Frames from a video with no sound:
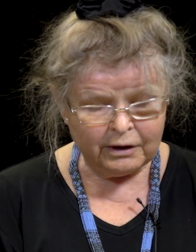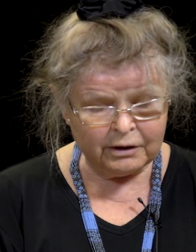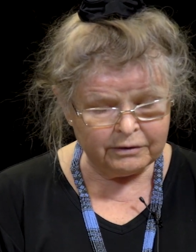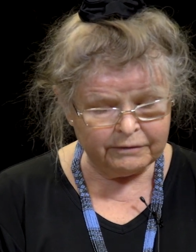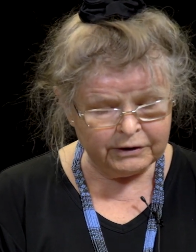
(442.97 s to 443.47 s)

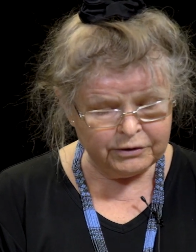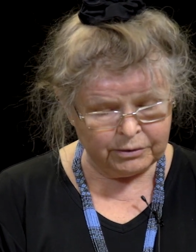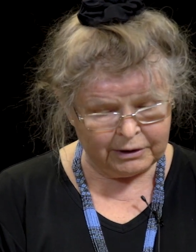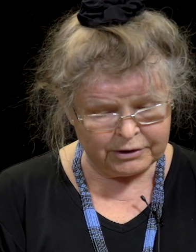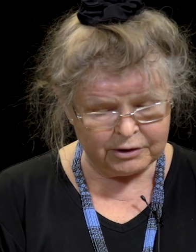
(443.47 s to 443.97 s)

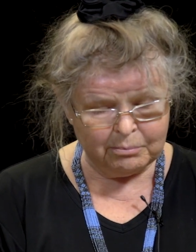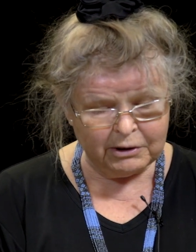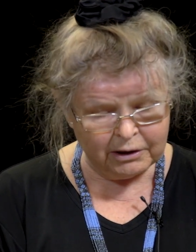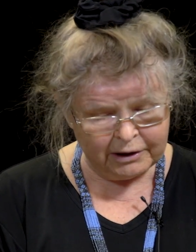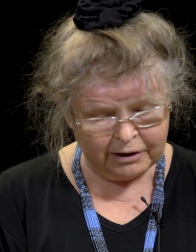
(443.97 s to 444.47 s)
Individuals
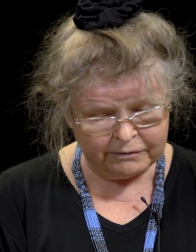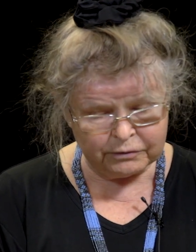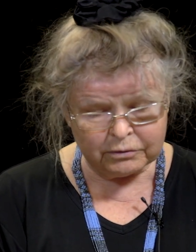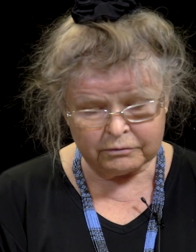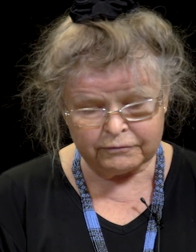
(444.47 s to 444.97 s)
merely have
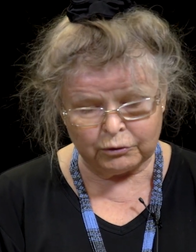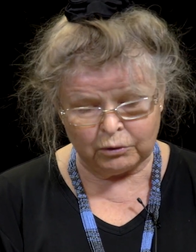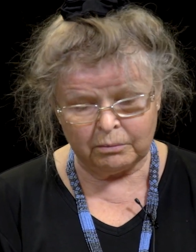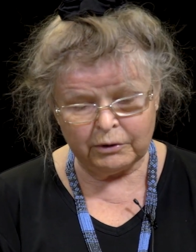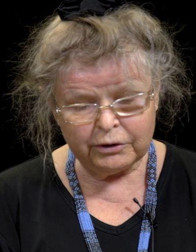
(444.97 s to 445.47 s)
to
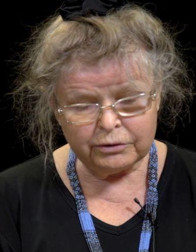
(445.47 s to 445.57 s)
conform